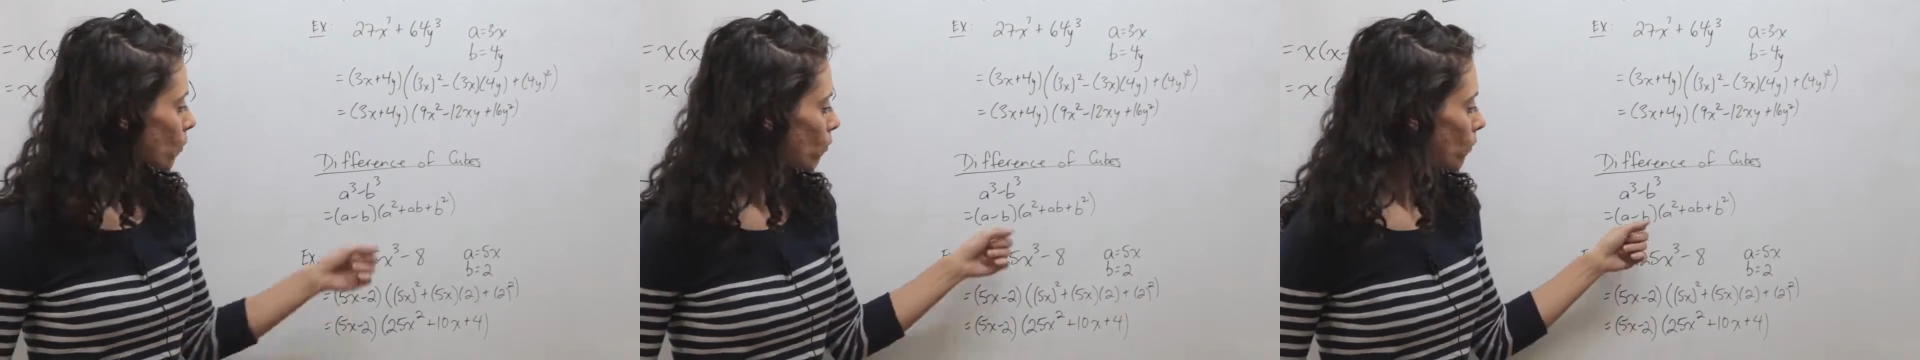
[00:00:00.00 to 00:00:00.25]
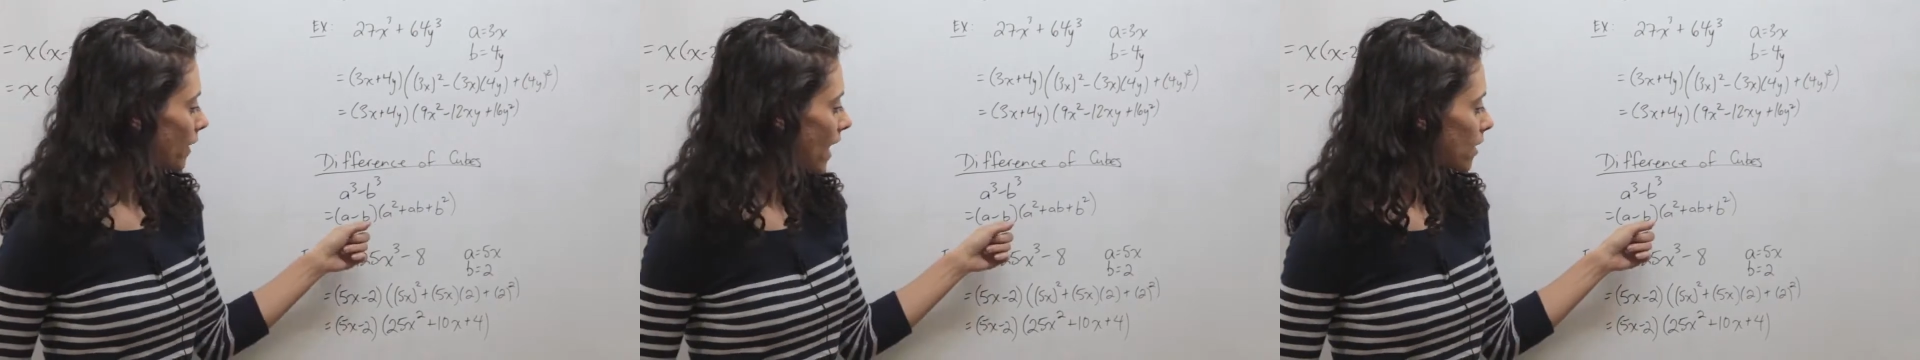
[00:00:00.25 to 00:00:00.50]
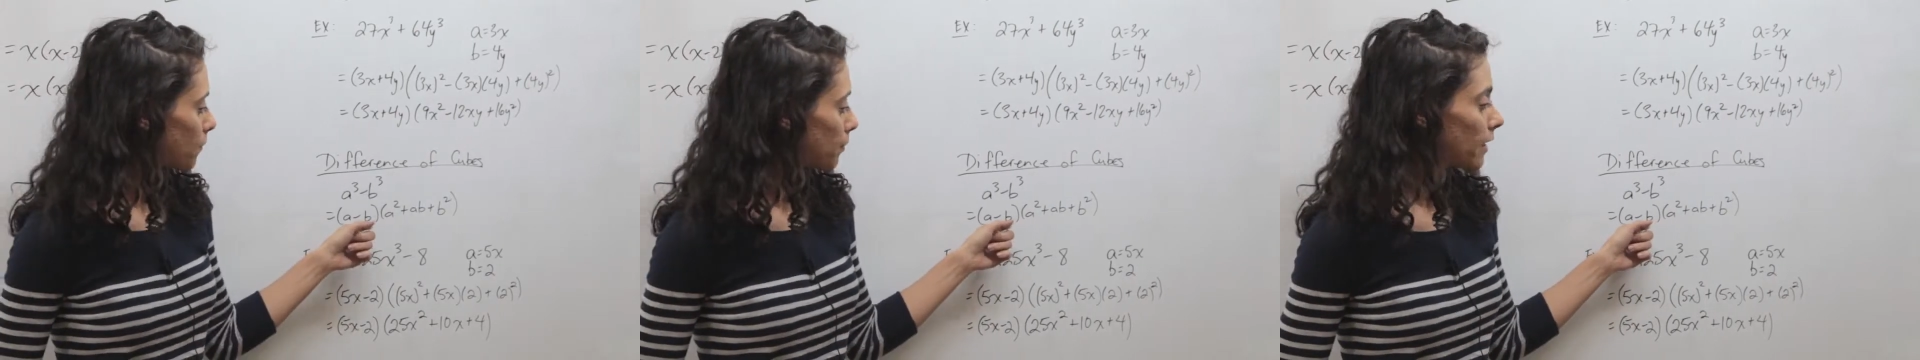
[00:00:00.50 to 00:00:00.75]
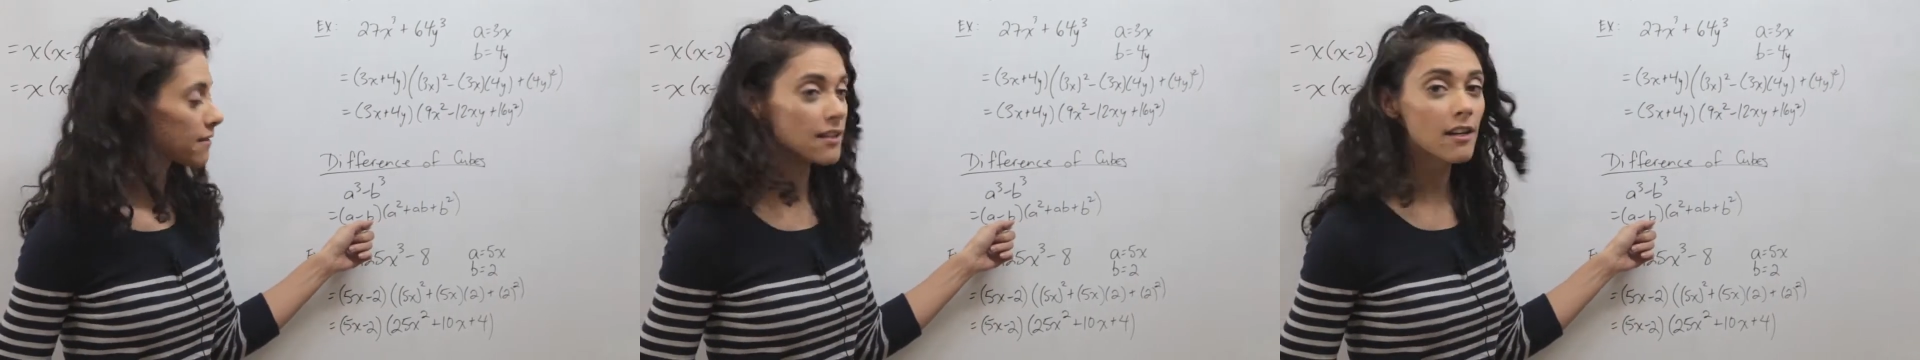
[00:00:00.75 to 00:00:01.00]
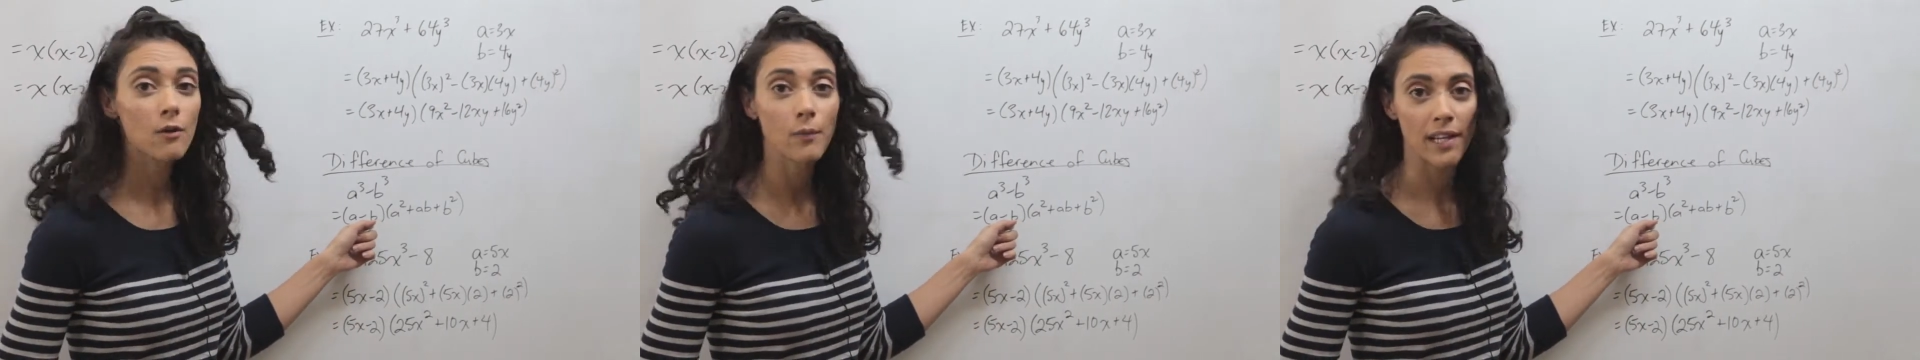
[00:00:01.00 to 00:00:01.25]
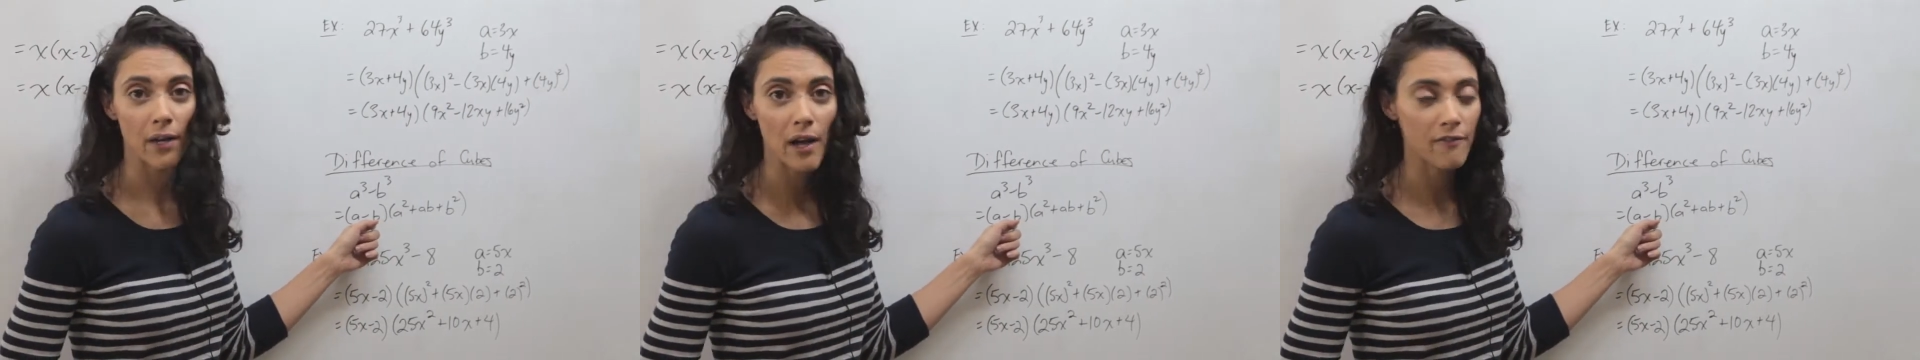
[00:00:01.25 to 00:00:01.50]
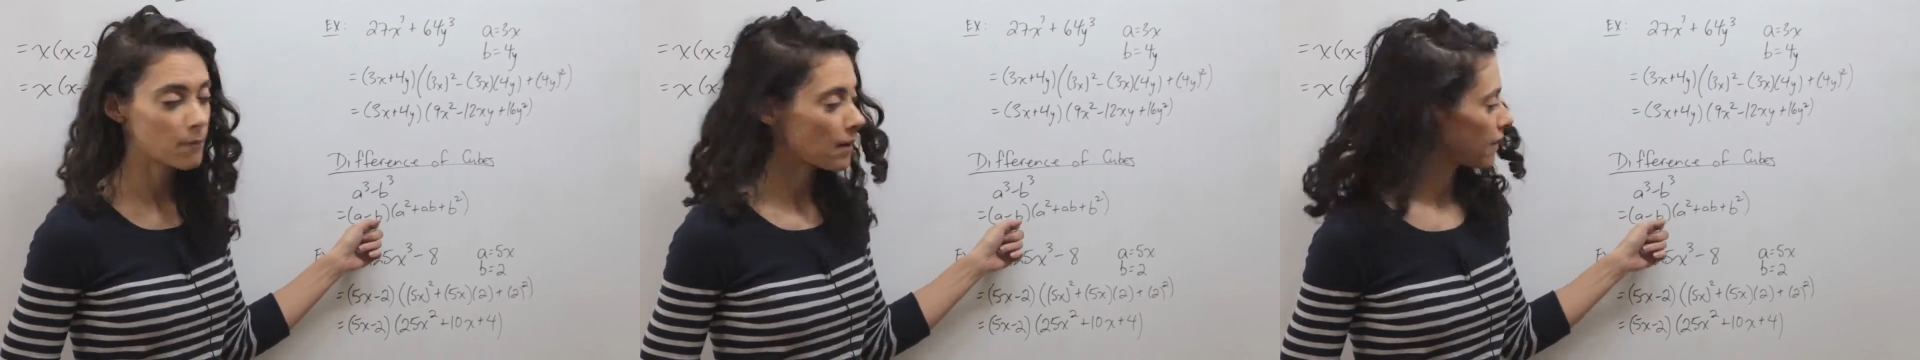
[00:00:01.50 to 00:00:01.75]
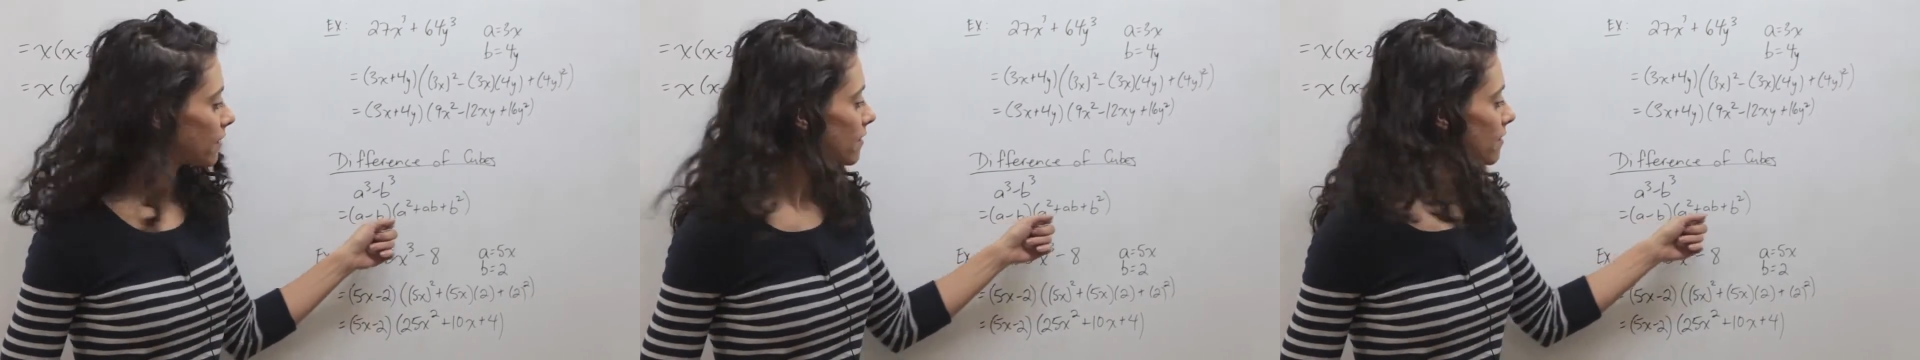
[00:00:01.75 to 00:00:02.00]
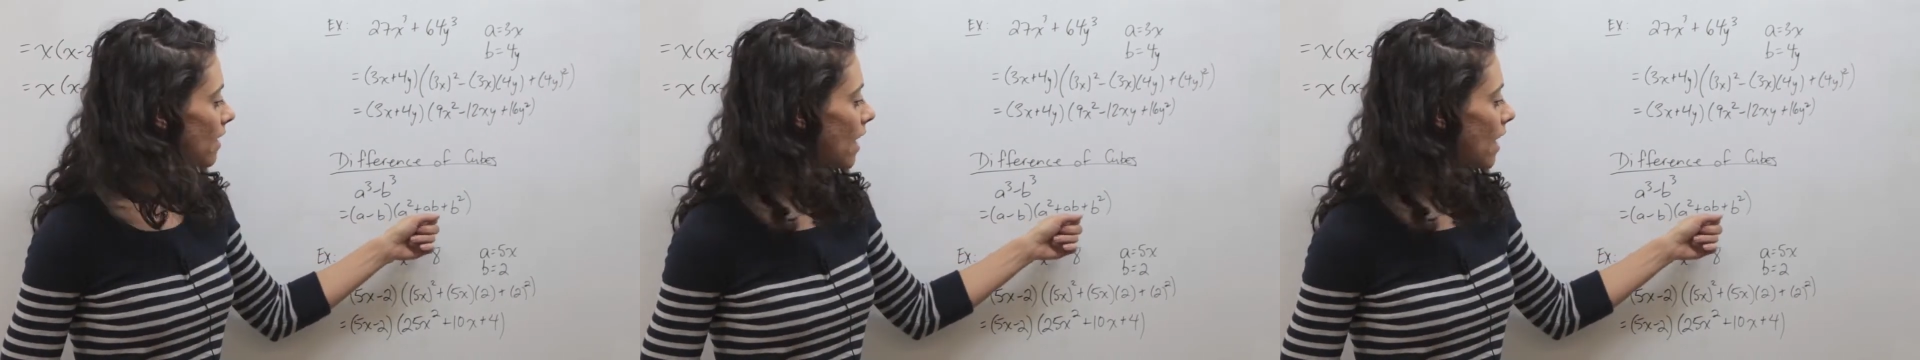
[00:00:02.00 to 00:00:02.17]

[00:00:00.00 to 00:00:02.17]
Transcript: Where we had a plus here, we now have a minus.